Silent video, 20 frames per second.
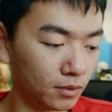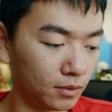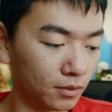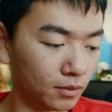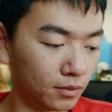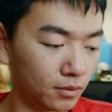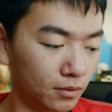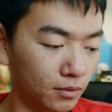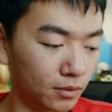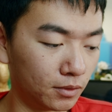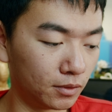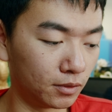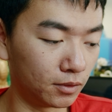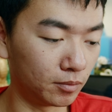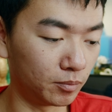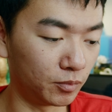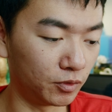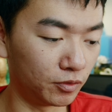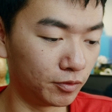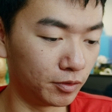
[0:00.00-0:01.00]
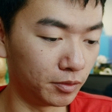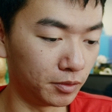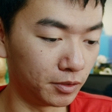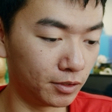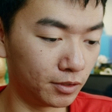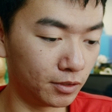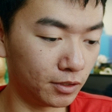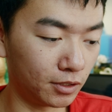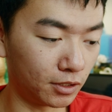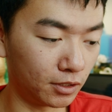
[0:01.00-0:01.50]
Just uh, before we
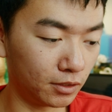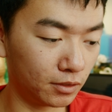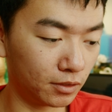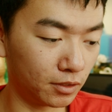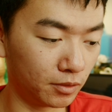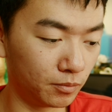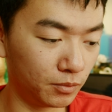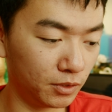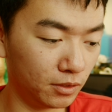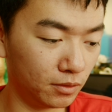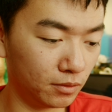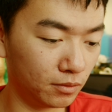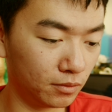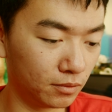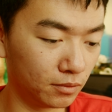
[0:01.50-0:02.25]
start, can we?